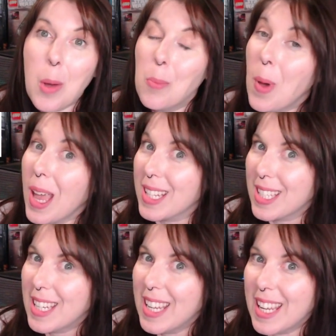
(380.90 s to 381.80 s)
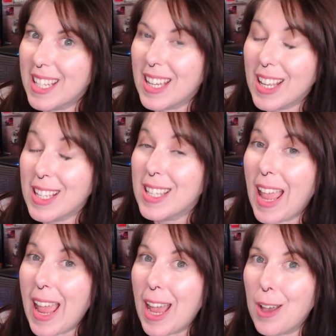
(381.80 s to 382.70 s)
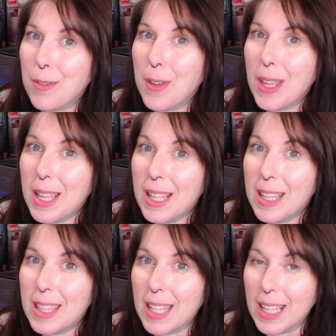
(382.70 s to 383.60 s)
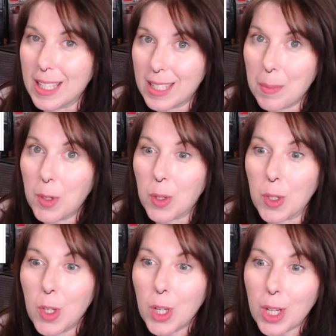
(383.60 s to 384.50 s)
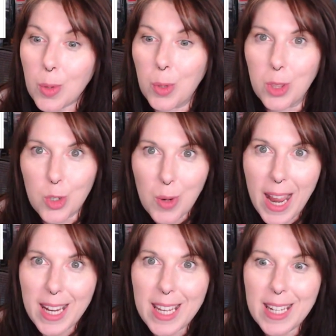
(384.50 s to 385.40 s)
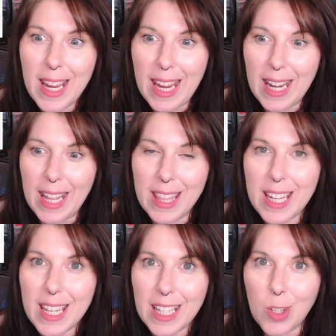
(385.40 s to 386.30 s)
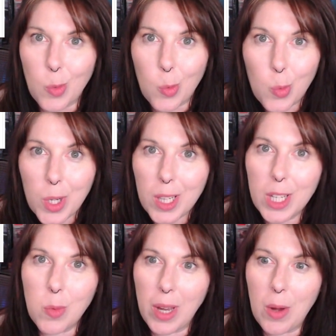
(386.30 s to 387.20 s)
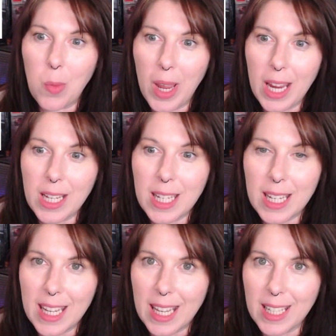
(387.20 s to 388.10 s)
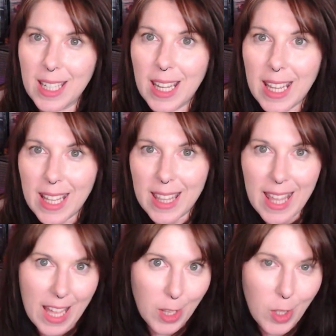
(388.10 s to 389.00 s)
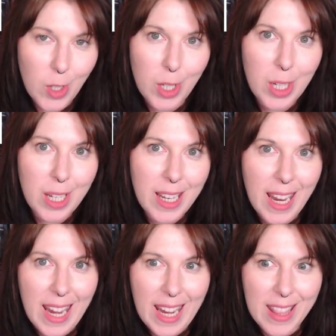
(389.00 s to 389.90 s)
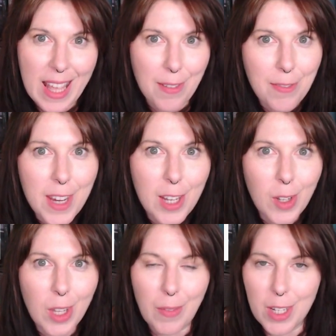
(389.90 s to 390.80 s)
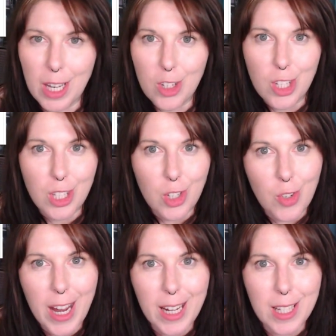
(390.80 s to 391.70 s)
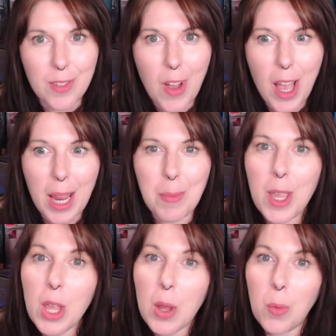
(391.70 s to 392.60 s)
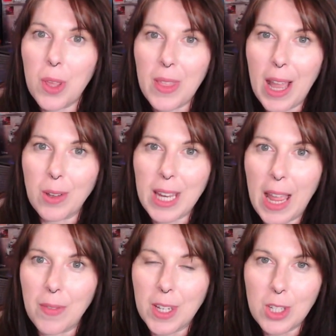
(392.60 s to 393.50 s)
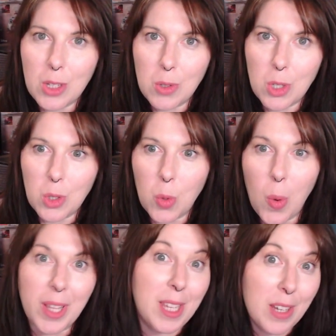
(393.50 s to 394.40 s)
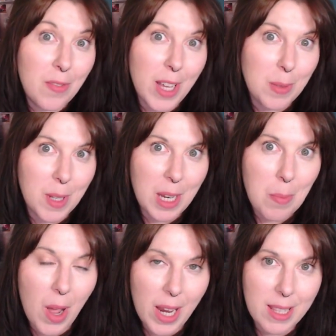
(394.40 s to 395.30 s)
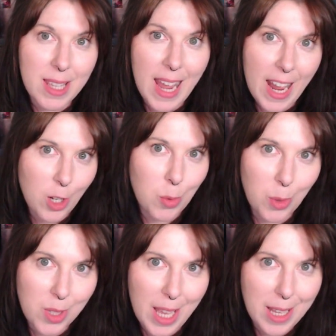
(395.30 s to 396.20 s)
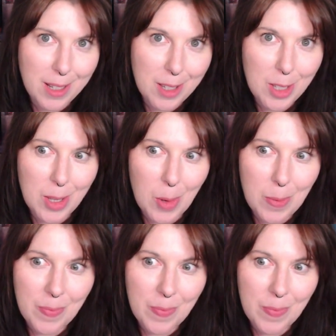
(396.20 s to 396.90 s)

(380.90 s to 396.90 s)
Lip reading: but it does have the similar look with the dragon, and I think it's a really great way to get that look and that feel of a Dungeons & Dragons vibe without having to do quite the investment and buy the actual set. So